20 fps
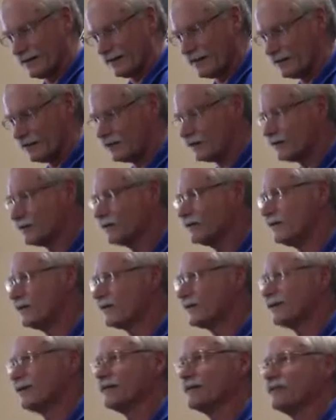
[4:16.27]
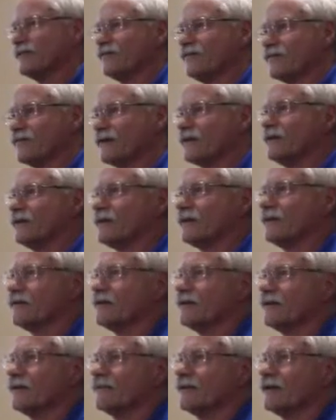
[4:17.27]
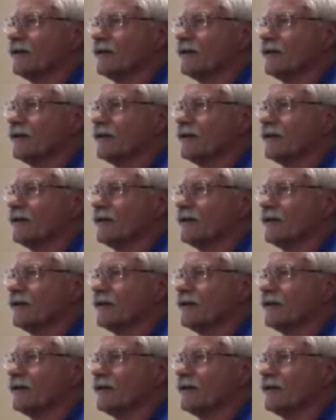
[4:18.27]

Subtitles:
It took a long time before I got the thing